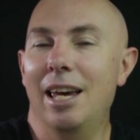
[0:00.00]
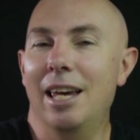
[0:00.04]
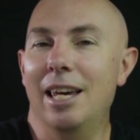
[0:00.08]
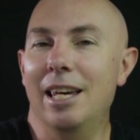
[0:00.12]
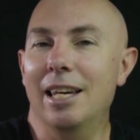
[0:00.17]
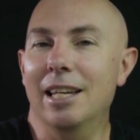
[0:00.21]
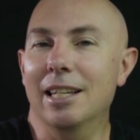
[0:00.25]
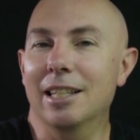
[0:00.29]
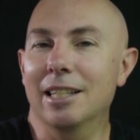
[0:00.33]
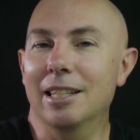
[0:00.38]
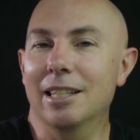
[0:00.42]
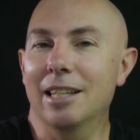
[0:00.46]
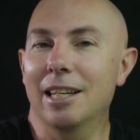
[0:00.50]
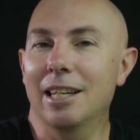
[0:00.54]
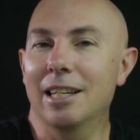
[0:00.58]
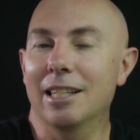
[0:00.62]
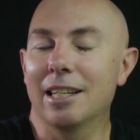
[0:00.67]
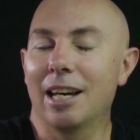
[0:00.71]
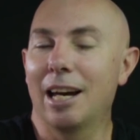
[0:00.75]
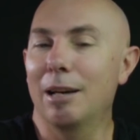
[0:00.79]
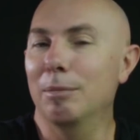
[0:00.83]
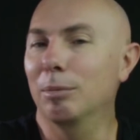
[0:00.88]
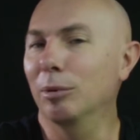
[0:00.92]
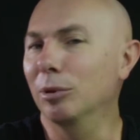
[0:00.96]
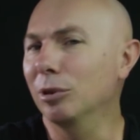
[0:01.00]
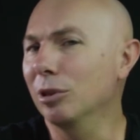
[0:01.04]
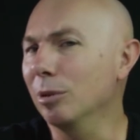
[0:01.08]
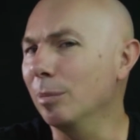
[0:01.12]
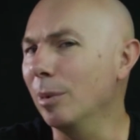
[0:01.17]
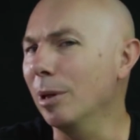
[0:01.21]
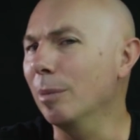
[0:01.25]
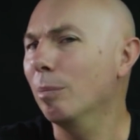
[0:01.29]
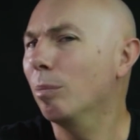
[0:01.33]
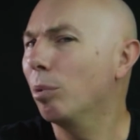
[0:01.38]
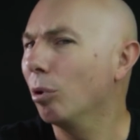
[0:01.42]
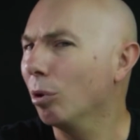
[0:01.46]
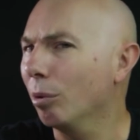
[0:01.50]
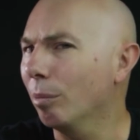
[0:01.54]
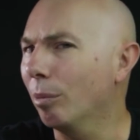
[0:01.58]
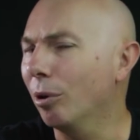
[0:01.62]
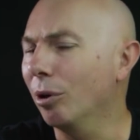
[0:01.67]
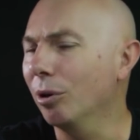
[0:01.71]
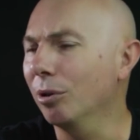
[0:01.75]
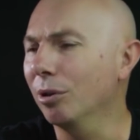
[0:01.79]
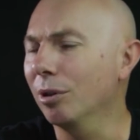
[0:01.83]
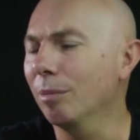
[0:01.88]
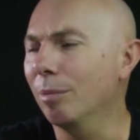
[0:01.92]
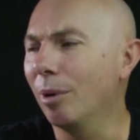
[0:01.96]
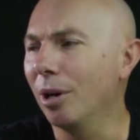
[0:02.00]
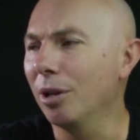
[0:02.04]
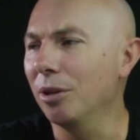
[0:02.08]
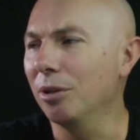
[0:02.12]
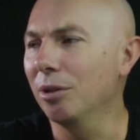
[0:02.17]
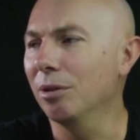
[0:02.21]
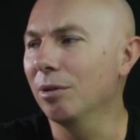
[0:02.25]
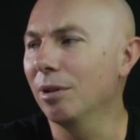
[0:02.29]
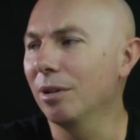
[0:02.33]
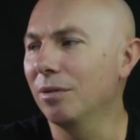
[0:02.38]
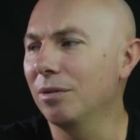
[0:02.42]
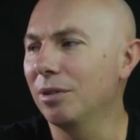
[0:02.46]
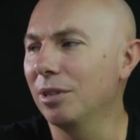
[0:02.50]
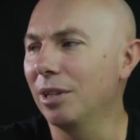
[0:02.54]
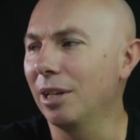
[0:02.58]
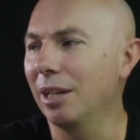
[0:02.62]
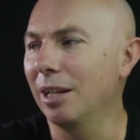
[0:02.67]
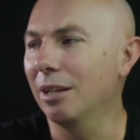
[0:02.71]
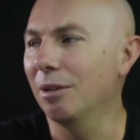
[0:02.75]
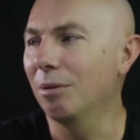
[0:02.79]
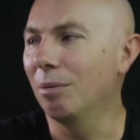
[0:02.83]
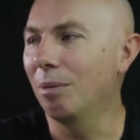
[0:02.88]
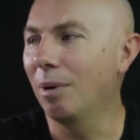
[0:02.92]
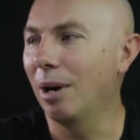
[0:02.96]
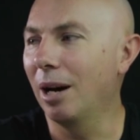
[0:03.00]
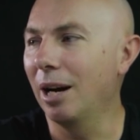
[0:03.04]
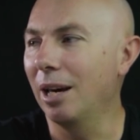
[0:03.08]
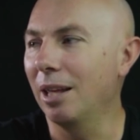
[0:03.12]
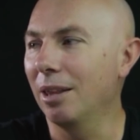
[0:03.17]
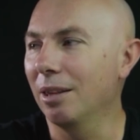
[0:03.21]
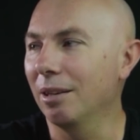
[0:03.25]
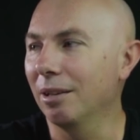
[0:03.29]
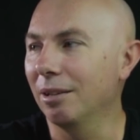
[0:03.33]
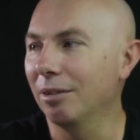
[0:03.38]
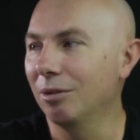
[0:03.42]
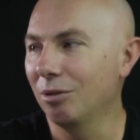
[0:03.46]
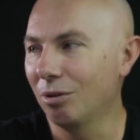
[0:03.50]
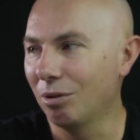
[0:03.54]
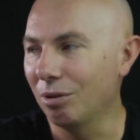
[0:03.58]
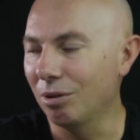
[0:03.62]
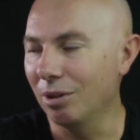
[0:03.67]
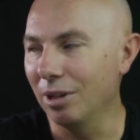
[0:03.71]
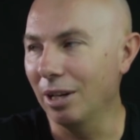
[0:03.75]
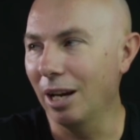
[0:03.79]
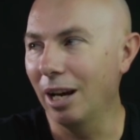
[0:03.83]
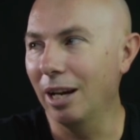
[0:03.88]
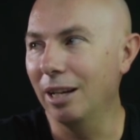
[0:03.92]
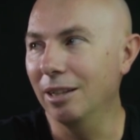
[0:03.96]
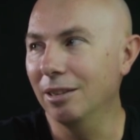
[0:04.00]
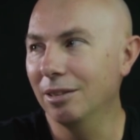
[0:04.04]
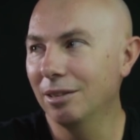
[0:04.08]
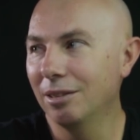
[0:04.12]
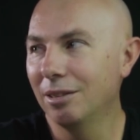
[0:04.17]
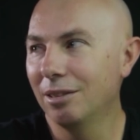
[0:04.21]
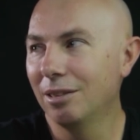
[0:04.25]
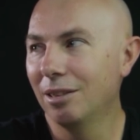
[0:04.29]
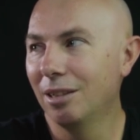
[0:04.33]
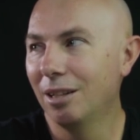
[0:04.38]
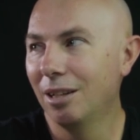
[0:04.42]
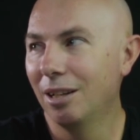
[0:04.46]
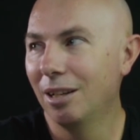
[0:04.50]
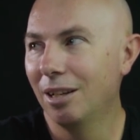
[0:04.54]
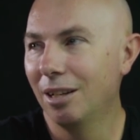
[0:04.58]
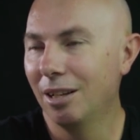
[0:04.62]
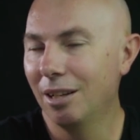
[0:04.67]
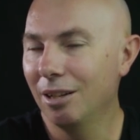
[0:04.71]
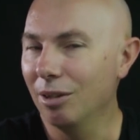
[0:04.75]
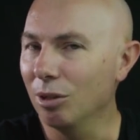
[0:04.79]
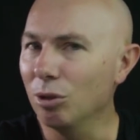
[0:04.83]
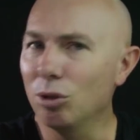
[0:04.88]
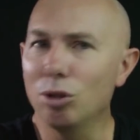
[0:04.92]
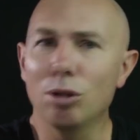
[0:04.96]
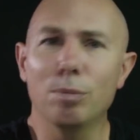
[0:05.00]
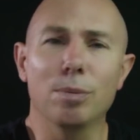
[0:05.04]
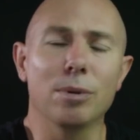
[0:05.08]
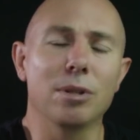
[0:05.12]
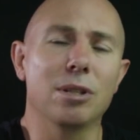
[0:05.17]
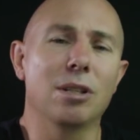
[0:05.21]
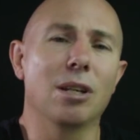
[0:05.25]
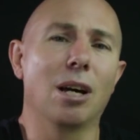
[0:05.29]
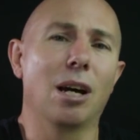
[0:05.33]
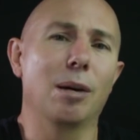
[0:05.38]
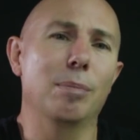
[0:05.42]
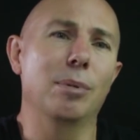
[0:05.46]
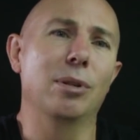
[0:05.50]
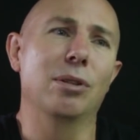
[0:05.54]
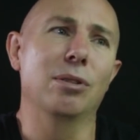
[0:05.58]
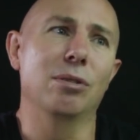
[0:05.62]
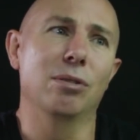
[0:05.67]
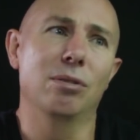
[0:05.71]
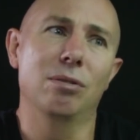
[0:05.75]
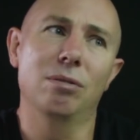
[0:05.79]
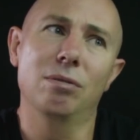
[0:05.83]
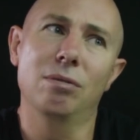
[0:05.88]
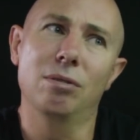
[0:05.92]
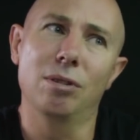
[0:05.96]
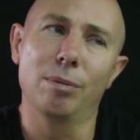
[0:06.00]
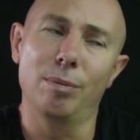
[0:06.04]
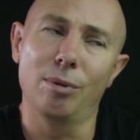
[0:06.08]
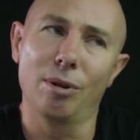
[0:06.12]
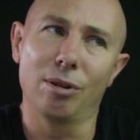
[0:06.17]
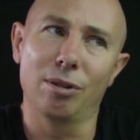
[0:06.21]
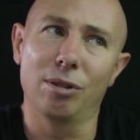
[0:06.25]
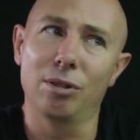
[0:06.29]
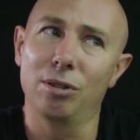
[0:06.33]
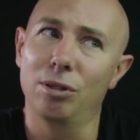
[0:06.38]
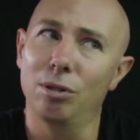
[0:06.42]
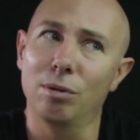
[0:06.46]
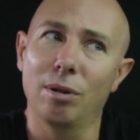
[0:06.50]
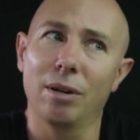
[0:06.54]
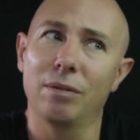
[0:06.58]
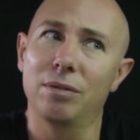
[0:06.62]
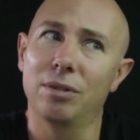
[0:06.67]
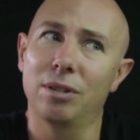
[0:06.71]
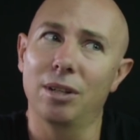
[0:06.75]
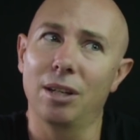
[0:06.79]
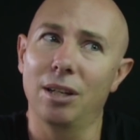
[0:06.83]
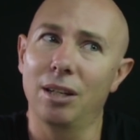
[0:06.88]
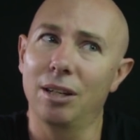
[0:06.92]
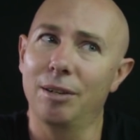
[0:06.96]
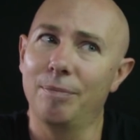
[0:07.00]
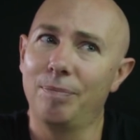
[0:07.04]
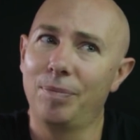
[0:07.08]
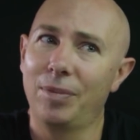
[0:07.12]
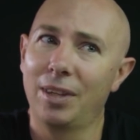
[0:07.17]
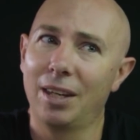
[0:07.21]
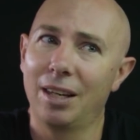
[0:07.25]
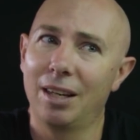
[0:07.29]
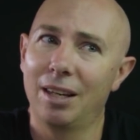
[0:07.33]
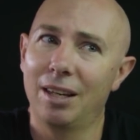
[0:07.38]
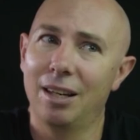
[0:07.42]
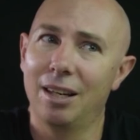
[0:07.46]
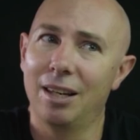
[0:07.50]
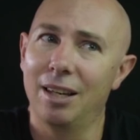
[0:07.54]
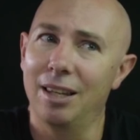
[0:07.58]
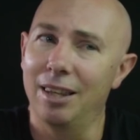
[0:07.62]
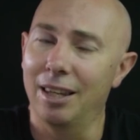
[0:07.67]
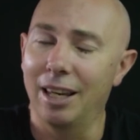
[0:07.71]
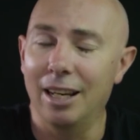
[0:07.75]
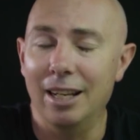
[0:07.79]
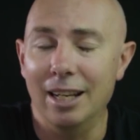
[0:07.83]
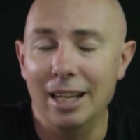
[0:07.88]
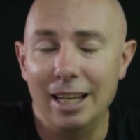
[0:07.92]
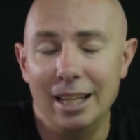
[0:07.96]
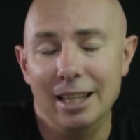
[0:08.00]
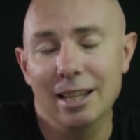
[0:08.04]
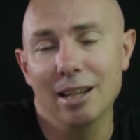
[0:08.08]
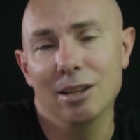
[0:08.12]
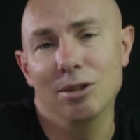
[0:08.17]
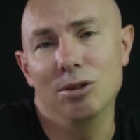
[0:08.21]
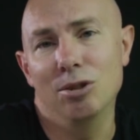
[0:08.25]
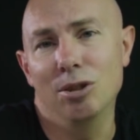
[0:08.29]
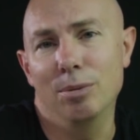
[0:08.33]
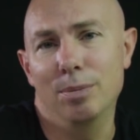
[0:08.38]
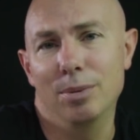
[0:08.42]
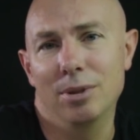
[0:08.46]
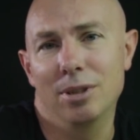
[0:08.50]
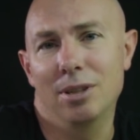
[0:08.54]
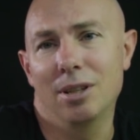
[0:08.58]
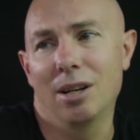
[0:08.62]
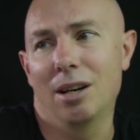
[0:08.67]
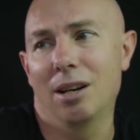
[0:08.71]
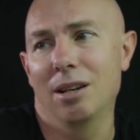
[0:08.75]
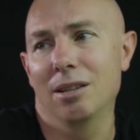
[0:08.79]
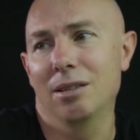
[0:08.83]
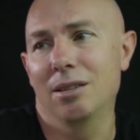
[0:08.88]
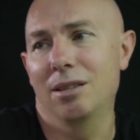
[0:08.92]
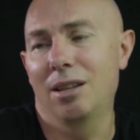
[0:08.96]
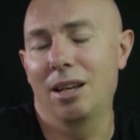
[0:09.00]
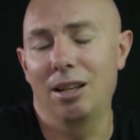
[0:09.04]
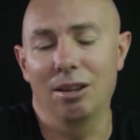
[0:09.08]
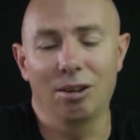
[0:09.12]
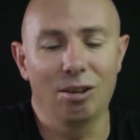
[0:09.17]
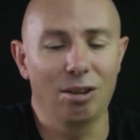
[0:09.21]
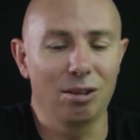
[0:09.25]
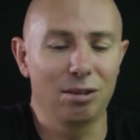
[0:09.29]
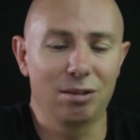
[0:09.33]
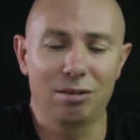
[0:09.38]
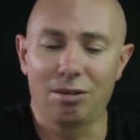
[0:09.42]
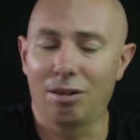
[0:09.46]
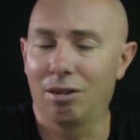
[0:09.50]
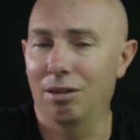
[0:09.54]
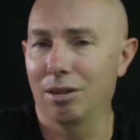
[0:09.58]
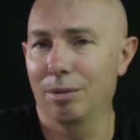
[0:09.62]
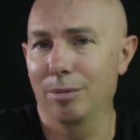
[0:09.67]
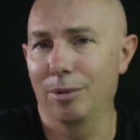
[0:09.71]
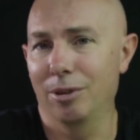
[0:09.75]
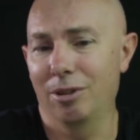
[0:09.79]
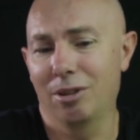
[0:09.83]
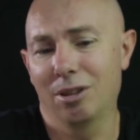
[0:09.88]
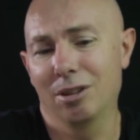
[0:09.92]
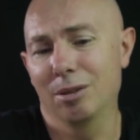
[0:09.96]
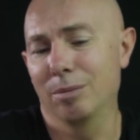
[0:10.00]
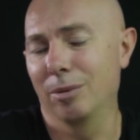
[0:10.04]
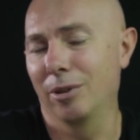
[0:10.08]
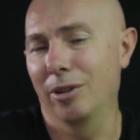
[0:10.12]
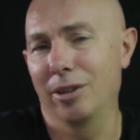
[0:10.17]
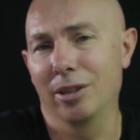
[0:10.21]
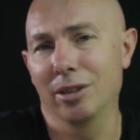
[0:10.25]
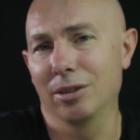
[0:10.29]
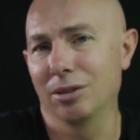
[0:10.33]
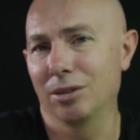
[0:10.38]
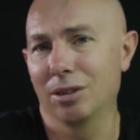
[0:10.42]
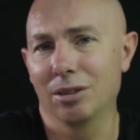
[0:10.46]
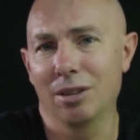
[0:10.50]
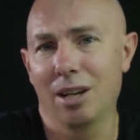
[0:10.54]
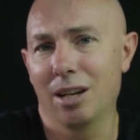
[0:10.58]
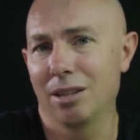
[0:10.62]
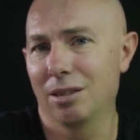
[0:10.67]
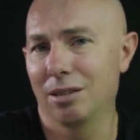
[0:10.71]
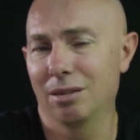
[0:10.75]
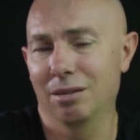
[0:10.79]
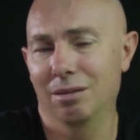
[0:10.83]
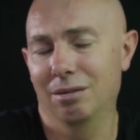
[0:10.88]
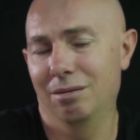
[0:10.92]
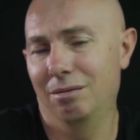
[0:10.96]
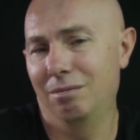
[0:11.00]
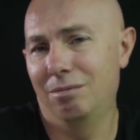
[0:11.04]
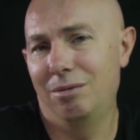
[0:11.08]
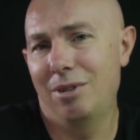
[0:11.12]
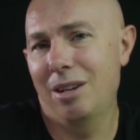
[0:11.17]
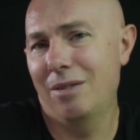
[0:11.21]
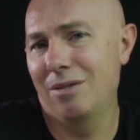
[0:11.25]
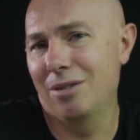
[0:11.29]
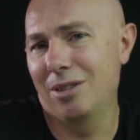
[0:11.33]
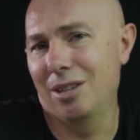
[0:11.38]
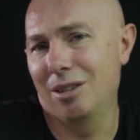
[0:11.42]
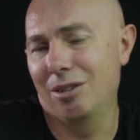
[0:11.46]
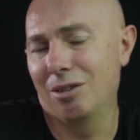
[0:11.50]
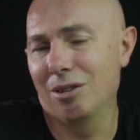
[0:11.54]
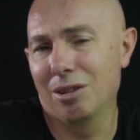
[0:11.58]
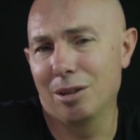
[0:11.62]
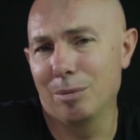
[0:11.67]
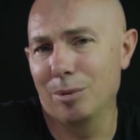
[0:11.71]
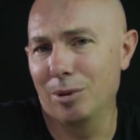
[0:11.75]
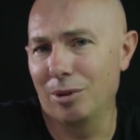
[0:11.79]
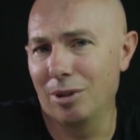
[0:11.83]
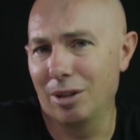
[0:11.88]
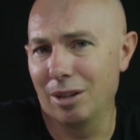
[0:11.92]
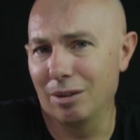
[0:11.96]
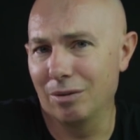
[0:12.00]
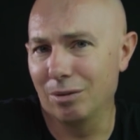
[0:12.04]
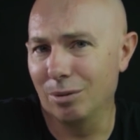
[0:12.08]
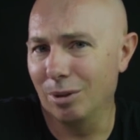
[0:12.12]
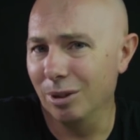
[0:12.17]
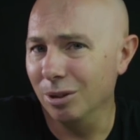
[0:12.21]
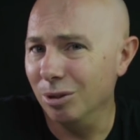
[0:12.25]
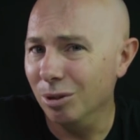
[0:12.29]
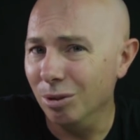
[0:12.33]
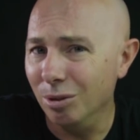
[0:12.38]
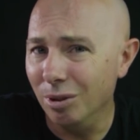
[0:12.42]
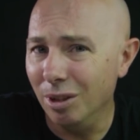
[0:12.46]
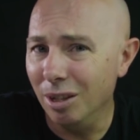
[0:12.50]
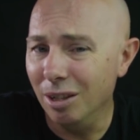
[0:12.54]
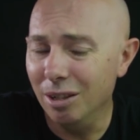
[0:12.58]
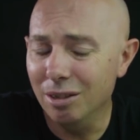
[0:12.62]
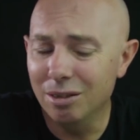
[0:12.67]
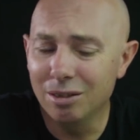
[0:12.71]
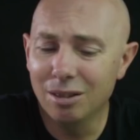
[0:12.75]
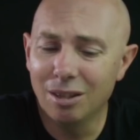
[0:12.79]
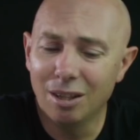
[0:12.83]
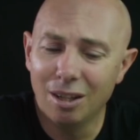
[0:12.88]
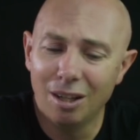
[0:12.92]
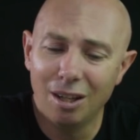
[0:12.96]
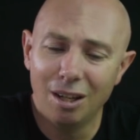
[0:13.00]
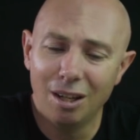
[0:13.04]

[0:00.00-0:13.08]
is able to be promoted by the UFC in a way that creates the superstar. Because to be honest, UFC, they need their superstars. They lost Conor McGregor. We haven't seen Conor McGregor for, 2 years?